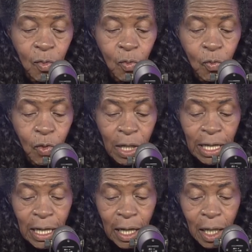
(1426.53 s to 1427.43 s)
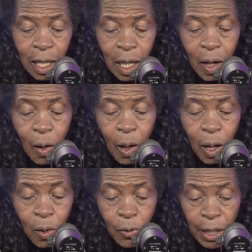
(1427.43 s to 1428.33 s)
we uh,
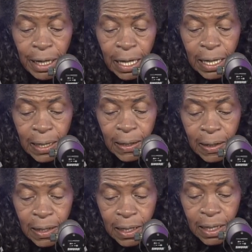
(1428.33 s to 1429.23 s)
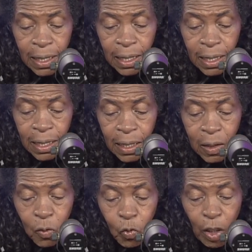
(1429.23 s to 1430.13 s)
agree
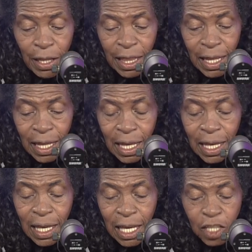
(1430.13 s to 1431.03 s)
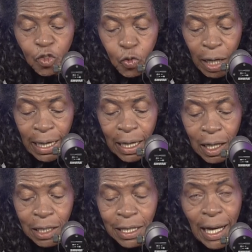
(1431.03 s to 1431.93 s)
with his way
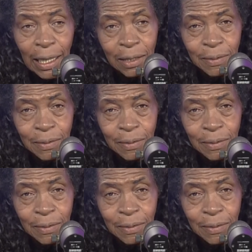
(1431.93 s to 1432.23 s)
or not.